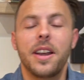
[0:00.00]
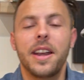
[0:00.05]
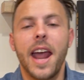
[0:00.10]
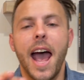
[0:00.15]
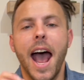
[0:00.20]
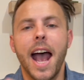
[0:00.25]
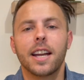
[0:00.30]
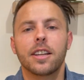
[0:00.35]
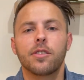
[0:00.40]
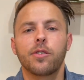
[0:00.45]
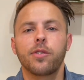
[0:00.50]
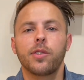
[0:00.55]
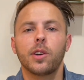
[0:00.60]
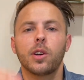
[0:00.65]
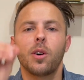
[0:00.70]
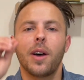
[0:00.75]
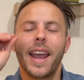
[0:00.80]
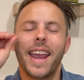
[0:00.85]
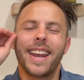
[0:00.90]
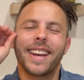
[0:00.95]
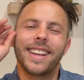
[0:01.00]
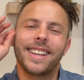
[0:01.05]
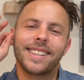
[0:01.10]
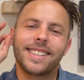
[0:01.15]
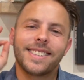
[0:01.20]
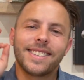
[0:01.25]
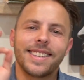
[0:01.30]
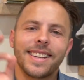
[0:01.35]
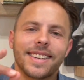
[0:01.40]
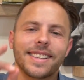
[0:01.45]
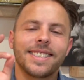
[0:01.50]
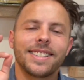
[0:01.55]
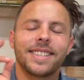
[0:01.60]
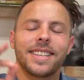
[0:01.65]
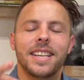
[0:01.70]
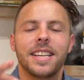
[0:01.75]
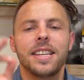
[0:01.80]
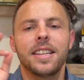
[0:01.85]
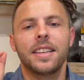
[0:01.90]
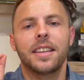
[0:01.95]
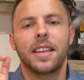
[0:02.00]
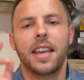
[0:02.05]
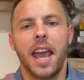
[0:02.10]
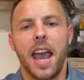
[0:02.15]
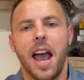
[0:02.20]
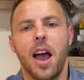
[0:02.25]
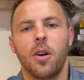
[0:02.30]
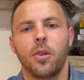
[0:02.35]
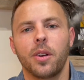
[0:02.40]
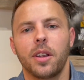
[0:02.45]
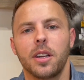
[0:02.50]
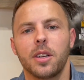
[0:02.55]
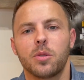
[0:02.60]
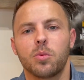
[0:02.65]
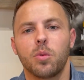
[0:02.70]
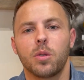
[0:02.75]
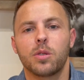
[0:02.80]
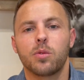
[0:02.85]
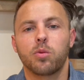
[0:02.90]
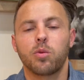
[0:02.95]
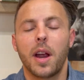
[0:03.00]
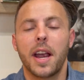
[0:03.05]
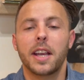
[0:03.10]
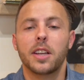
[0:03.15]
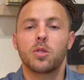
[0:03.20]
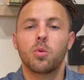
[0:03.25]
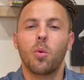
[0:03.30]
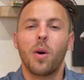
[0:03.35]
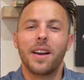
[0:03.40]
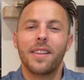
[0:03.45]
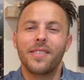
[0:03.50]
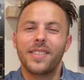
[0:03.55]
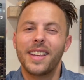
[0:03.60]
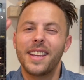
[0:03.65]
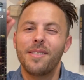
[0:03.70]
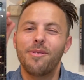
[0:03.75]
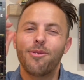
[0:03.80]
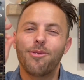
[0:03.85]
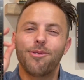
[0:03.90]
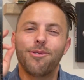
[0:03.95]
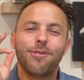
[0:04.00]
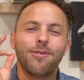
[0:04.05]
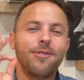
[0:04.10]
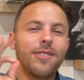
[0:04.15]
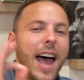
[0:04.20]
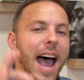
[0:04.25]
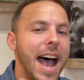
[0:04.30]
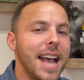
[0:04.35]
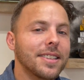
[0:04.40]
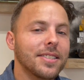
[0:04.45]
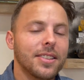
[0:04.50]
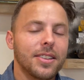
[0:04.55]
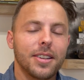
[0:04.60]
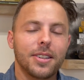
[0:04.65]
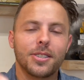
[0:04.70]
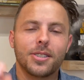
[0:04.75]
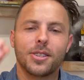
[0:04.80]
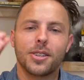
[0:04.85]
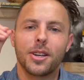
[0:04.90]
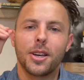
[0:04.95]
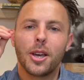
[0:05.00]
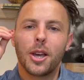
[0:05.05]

Nashville and its 16 counties was ranked one of the fastest